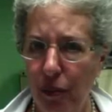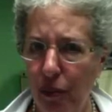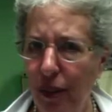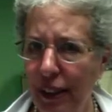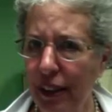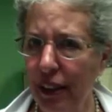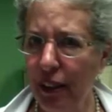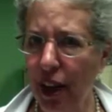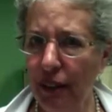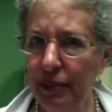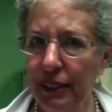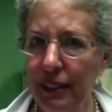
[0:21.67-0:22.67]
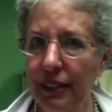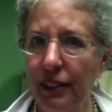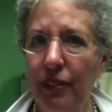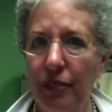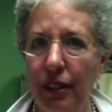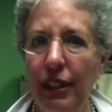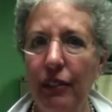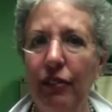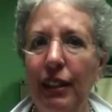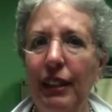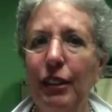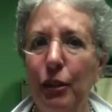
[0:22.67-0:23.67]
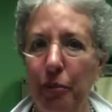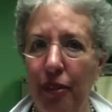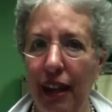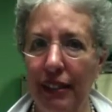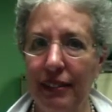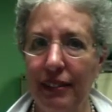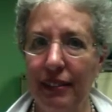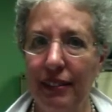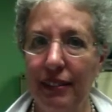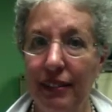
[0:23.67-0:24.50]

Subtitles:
What are your options when you feel depressed?